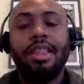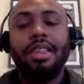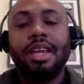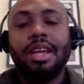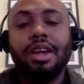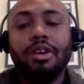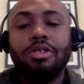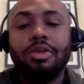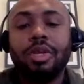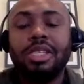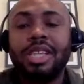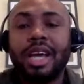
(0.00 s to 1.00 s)
Then it goes
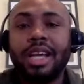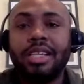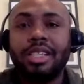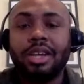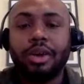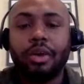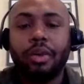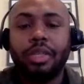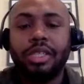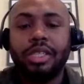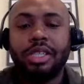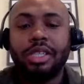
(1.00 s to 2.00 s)
to a second tier,
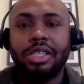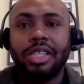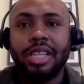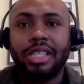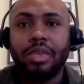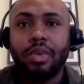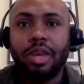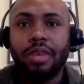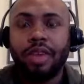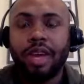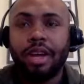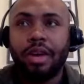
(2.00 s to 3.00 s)
which is a 620
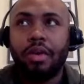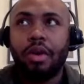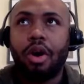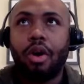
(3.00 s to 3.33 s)
FICO